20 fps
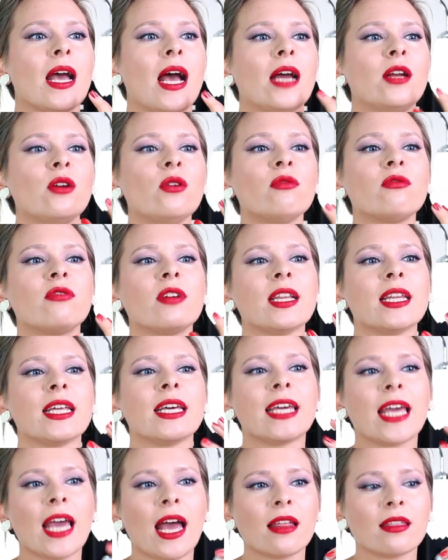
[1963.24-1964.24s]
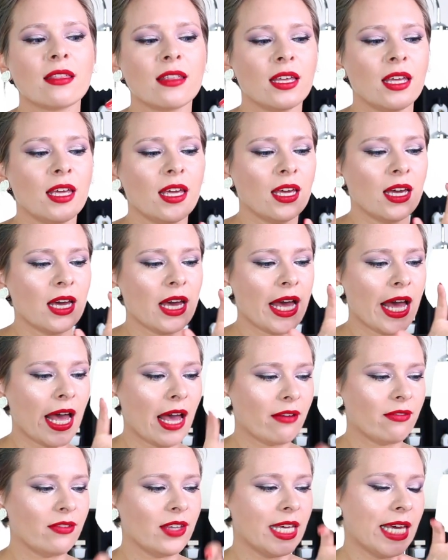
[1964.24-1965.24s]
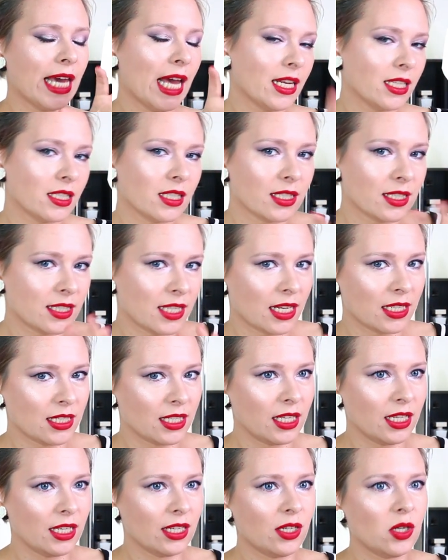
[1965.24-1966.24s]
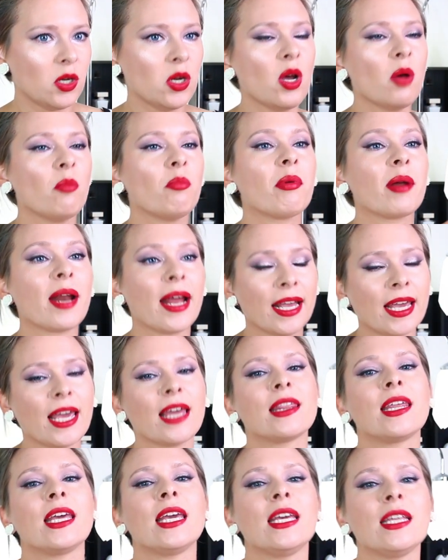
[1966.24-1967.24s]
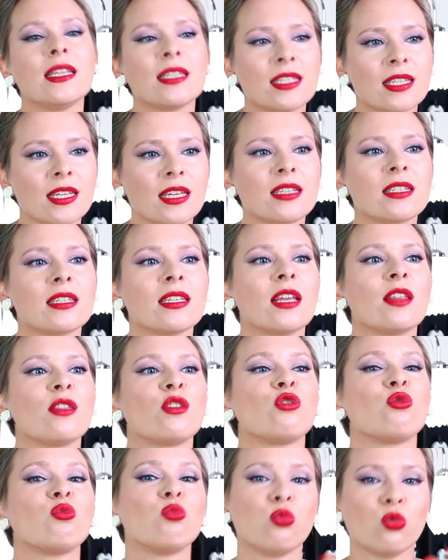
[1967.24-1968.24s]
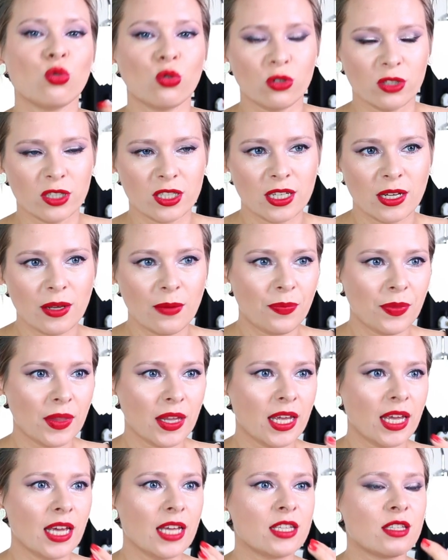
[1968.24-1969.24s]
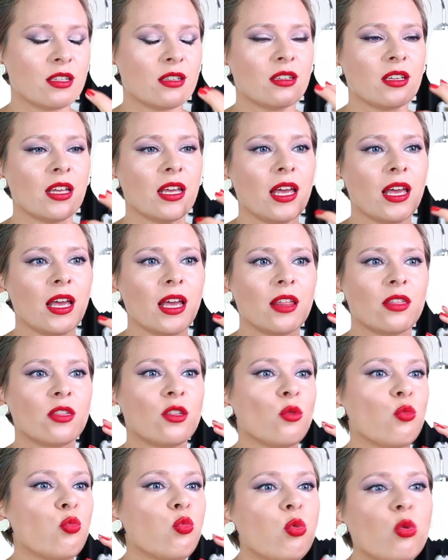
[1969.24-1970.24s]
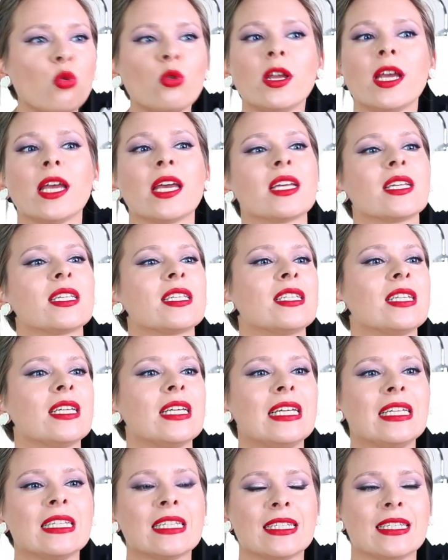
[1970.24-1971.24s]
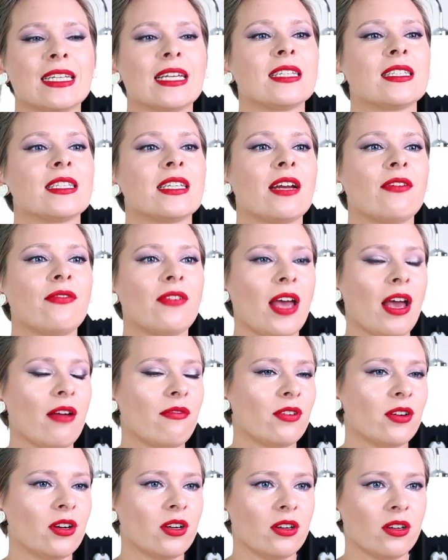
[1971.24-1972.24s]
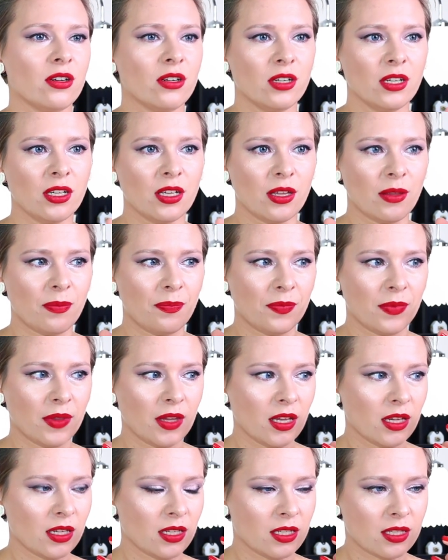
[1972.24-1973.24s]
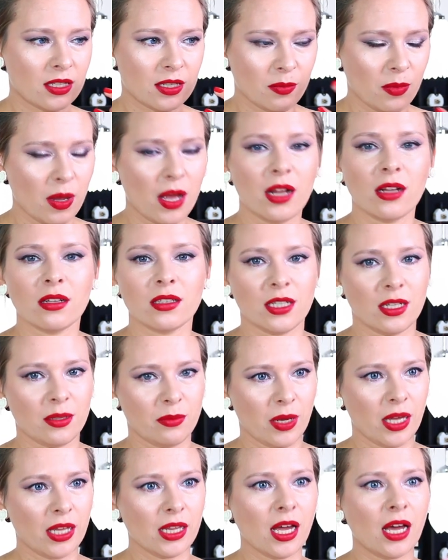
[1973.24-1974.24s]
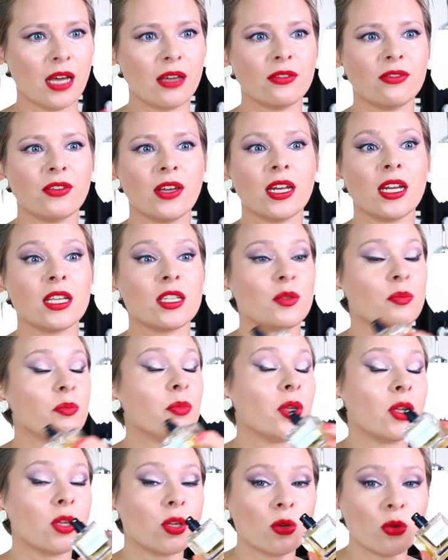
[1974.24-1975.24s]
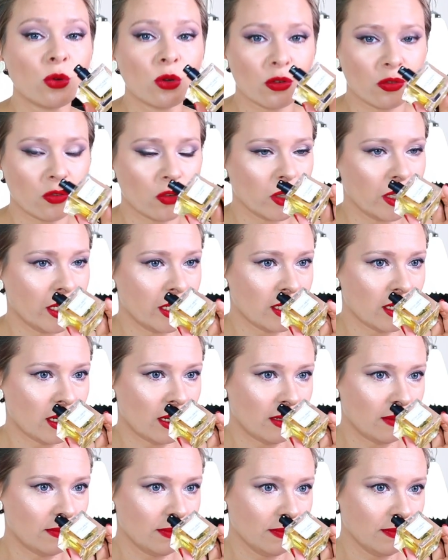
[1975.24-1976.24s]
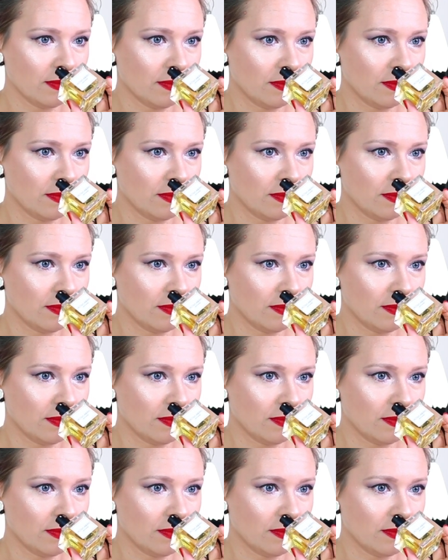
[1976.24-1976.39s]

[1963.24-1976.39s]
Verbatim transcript: I don't really get the heavy candle scent here, but I get the incense and the wood. It's the woodiest incense that I've ever smelled in my life, and it's beautifully done.